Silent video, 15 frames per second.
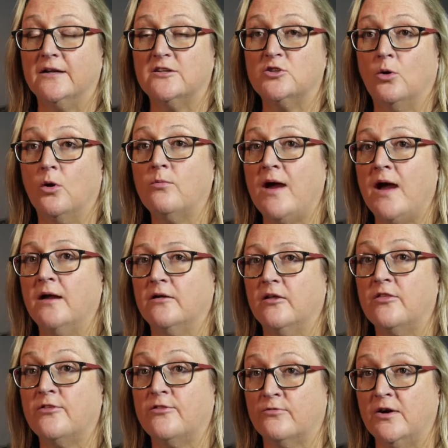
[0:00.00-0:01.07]
to around a
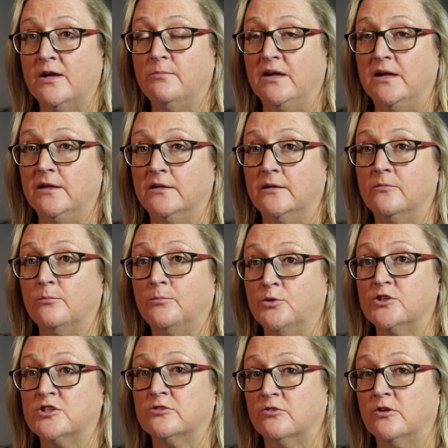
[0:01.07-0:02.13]
3 million
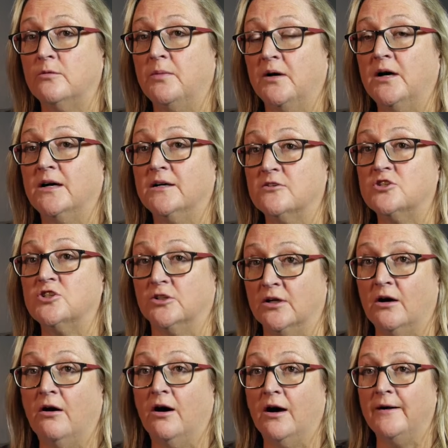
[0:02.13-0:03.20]
push through by
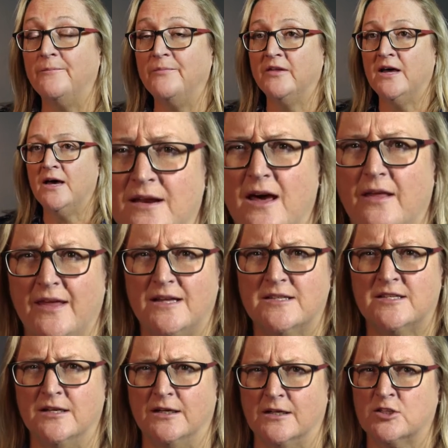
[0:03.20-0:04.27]
July. Now
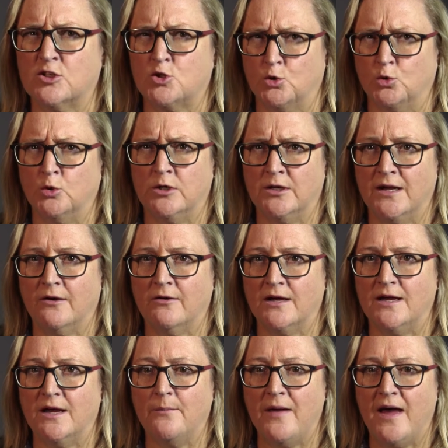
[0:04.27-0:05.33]
that's an
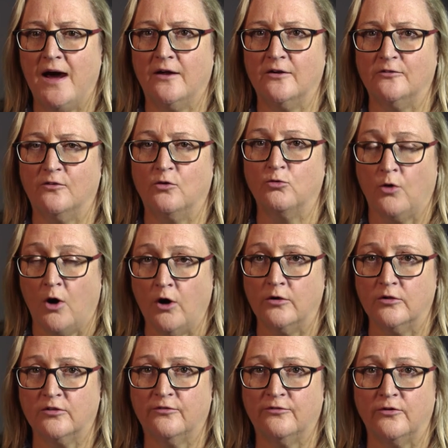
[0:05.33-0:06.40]
extraordinary amount of
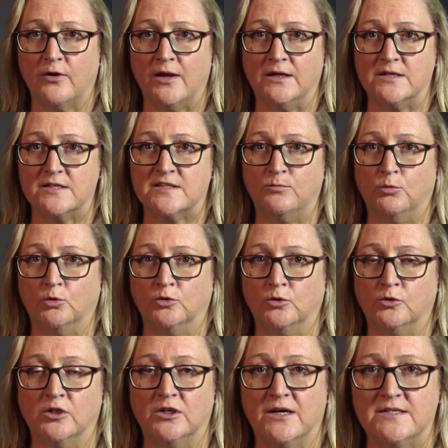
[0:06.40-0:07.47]
growth for any small
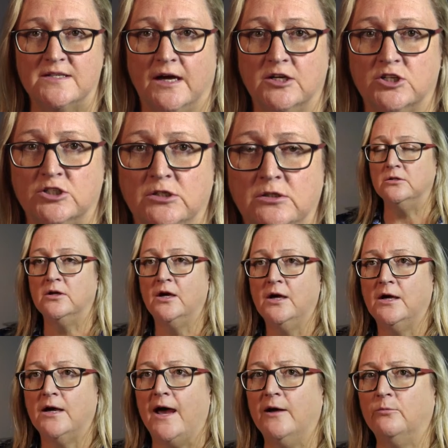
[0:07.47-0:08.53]
organisation,
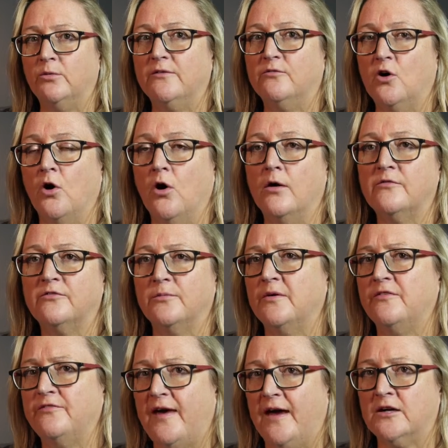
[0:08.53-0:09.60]
and we've gone from a
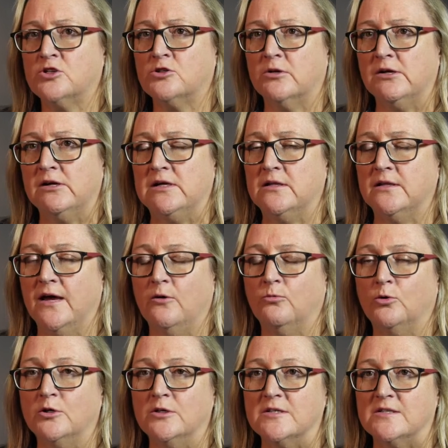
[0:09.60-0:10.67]
factory that
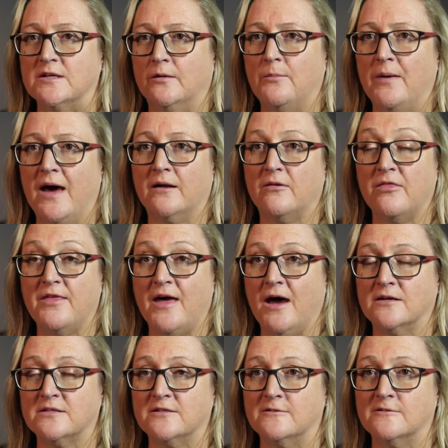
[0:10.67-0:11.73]
was about
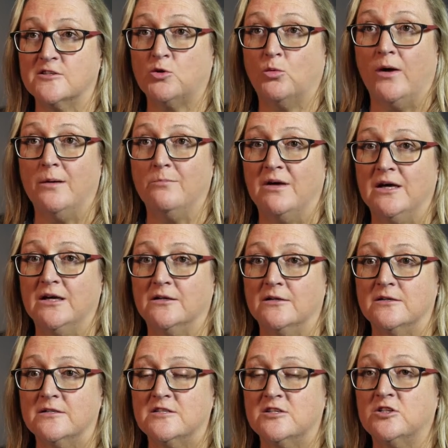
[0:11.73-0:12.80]
1,000 square
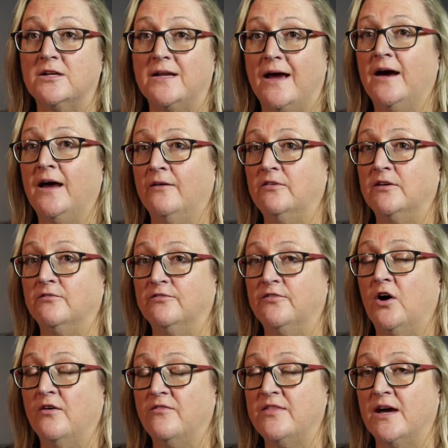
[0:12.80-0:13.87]
metres to now having
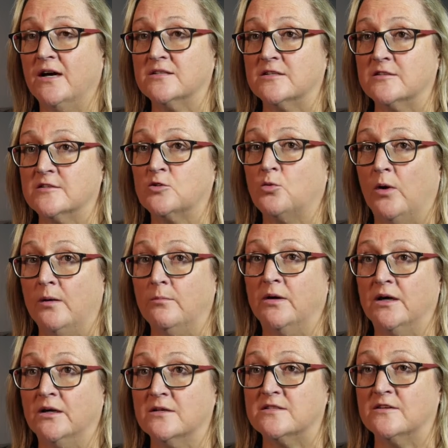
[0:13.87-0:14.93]
5,000 square
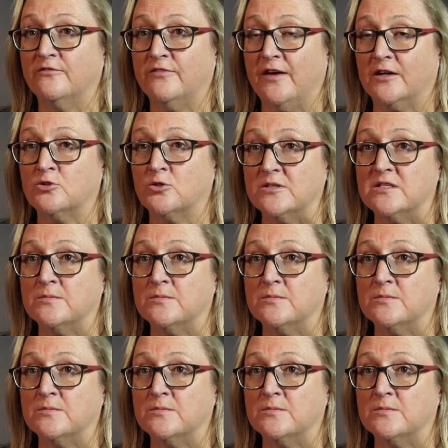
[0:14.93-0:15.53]
metres of factory